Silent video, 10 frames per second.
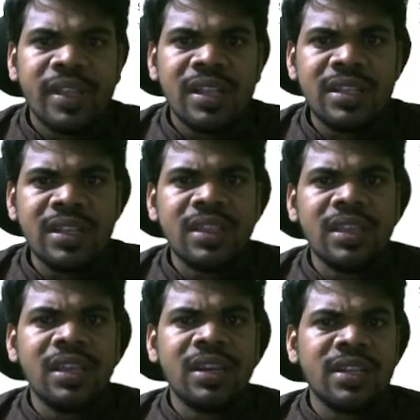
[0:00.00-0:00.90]

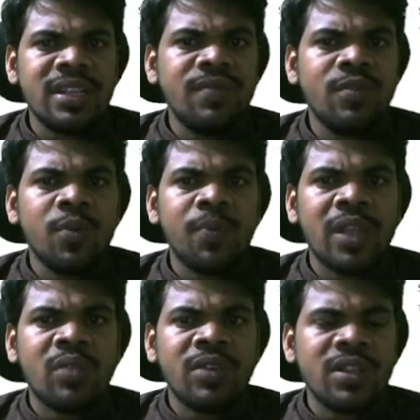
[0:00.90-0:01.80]
C3 and C4
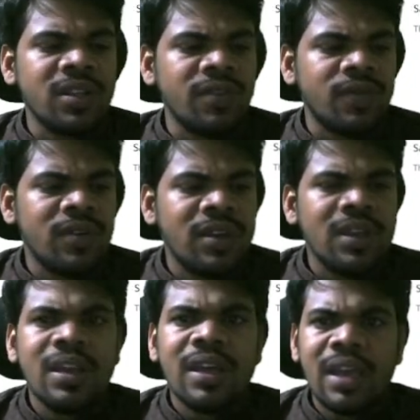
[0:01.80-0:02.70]
pathways of
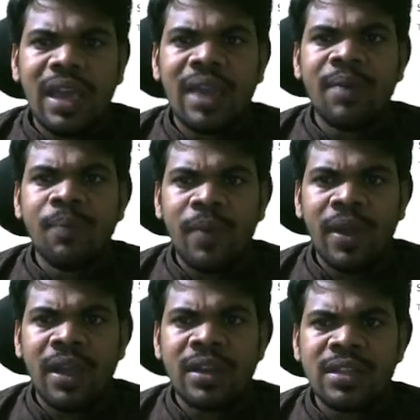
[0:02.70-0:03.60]
CAM
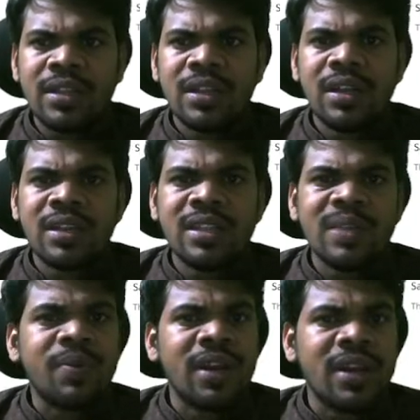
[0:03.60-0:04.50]
plants are
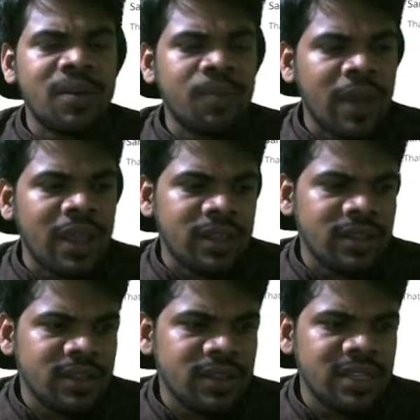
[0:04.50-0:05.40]
separated by.
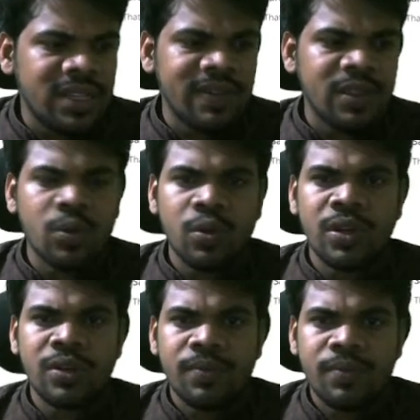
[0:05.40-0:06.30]
Seventh question.